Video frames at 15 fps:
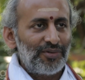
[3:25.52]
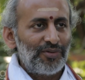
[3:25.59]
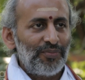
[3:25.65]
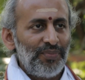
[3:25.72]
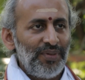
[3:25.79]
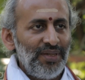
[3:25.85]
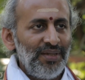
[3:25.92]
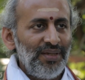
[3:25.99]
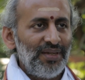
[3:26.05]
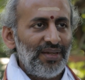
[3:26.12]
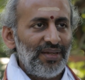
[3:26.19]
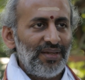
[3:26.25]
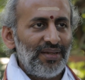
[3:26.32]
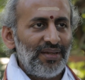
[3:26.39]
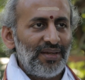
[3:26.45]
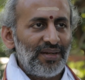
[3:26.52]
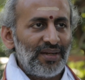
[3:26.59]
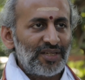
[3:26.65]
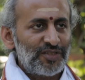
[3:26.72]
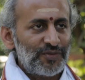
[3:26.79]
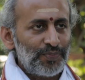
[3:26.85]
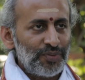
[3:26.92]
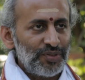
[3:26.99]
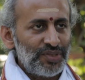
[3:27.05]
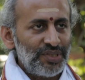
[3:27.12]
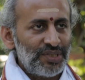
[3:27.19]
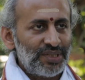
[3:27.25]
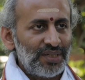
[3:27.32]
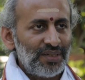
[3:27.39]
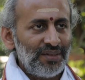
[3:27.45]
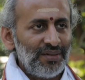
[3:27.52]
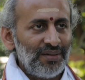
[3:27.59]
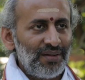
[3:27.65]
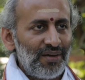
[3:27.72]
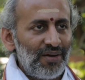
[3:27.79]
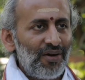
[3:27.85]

to be an exposition